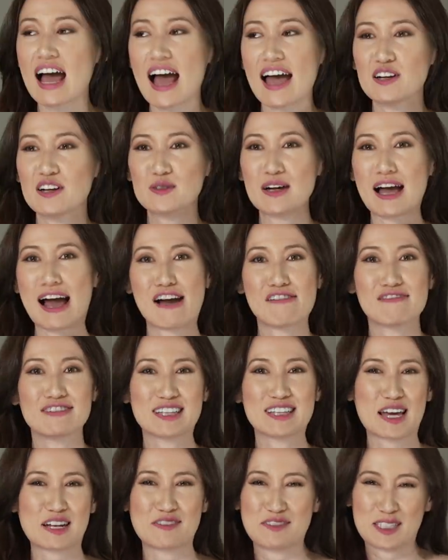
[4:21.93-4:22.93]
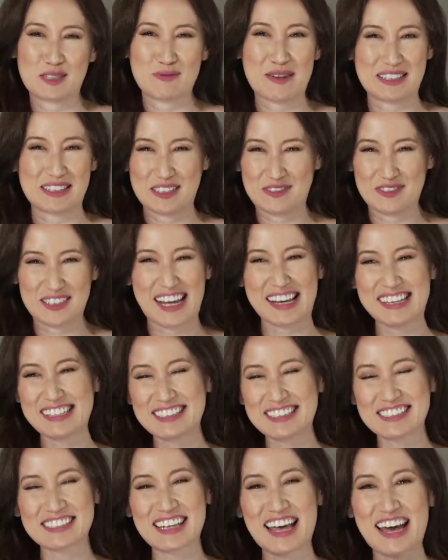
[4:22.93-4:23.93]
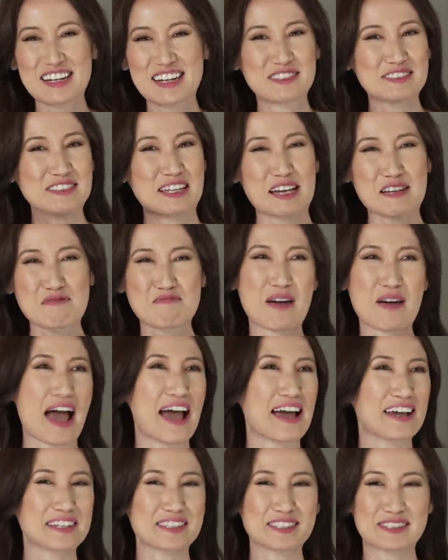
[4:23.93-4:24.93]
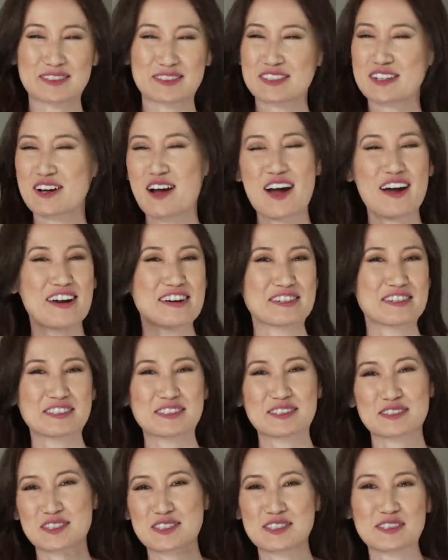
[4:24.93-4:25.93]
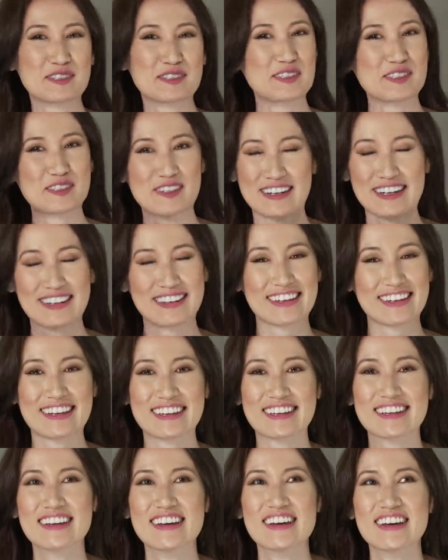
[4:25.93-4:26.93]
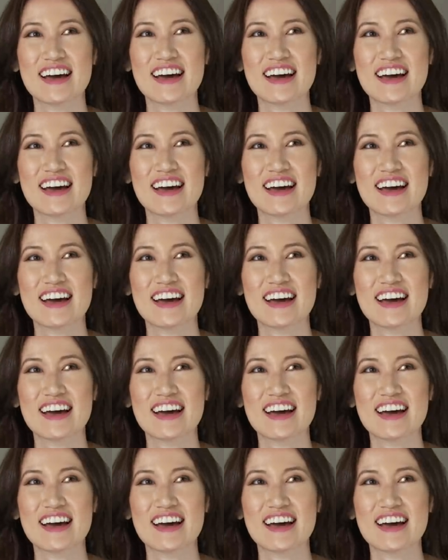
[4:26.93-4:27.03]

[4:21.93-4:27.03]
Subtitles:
I don't have a lot of expensive tastes. I don't like bags or cars or shoes or anything.